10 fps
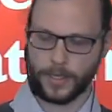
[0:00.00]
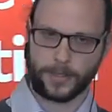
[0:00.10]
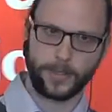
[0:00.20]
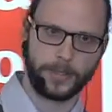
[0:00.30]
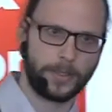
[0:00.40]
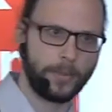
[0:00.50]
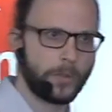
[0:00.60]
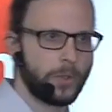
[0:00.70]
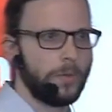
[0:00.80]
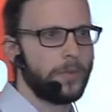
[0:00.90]

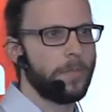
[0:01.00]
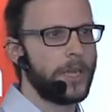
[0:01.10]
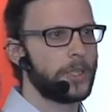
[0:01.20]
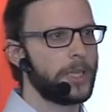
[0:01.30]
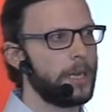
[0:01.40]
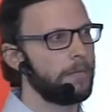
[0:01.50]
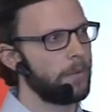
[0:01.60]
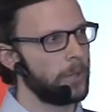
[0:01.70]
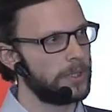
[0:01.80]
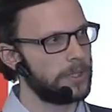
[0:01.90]
systems, so if you imagine
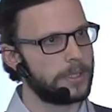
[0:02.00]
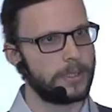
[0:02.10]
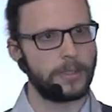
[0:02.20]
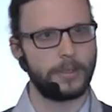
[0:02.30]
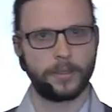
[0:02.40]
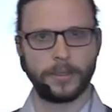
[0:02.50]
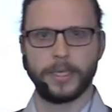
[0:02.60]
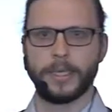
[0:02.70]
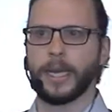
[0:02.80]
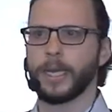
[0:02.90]
everyone in the
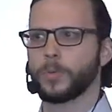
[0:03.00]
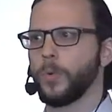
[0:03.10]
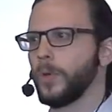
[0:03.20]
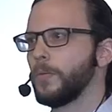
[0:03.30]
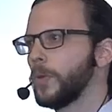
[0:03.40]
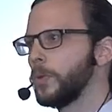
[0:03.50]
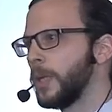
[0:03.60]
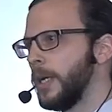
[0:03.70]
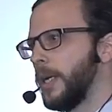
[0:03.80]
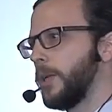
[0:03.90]
city has one of those,
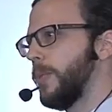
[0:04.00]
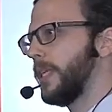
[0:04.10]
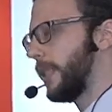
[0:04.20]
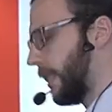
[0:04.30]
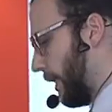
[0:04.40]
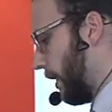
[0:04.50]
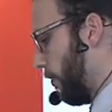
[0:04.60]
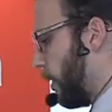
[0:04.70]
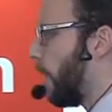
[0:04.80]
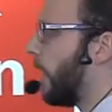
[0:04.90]
you basically get a
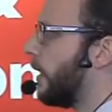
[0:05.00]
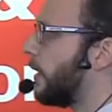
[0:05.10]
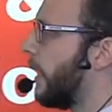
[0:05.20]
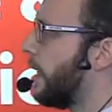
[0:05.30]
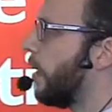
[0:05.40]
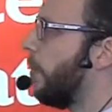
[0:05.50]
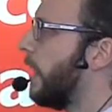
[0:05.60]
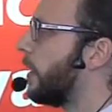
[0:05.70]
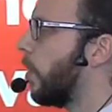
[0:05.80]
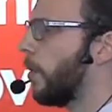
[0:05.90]
very nice
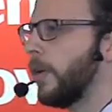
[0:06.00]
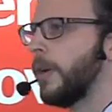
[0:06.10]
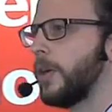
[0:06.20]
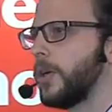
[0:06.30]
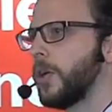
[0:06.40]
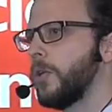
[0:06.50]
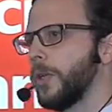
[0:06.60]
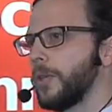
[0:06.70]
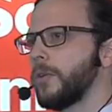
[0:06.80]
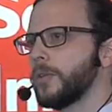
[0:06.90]
database on
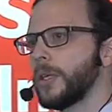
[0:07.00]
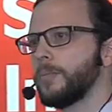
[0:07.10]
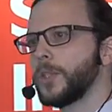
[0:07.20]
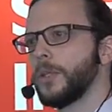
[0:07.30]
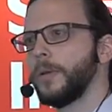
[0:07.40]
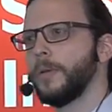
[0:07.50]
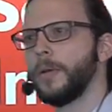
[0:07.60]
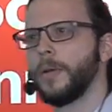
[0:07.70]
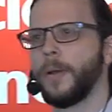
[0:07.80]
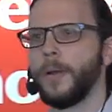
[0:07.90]
current consumption,
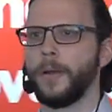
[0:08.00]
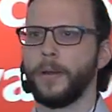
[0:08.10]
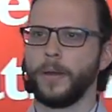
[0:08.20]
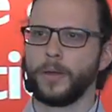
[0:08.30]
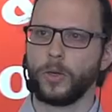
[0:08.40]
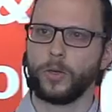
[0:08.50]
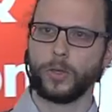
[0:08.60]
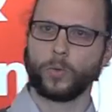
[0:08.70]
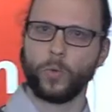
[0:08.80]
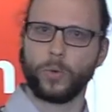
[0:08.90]

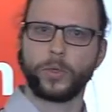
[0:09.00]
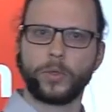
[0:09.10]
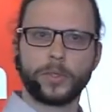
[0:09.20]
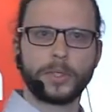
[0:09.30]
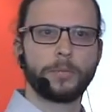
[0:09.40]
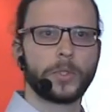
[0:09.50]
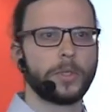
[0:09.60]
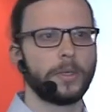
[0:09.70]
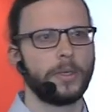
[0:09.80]
current water consumption.